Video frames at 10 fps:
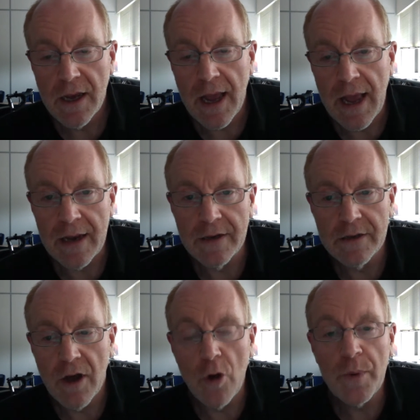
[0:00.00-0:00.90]
and
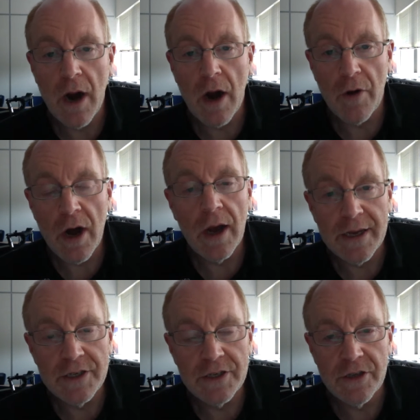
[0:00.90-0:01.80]
open our
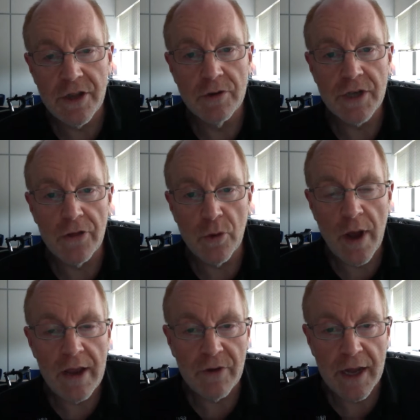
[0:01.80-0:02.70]
eyes to those other
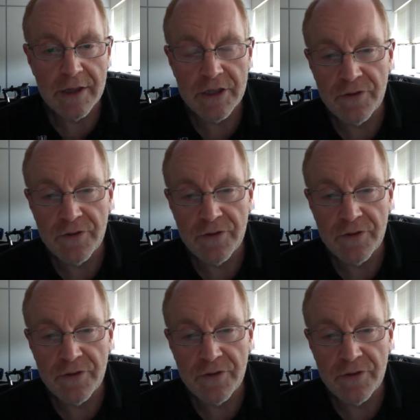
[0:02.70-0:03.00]
wavelengths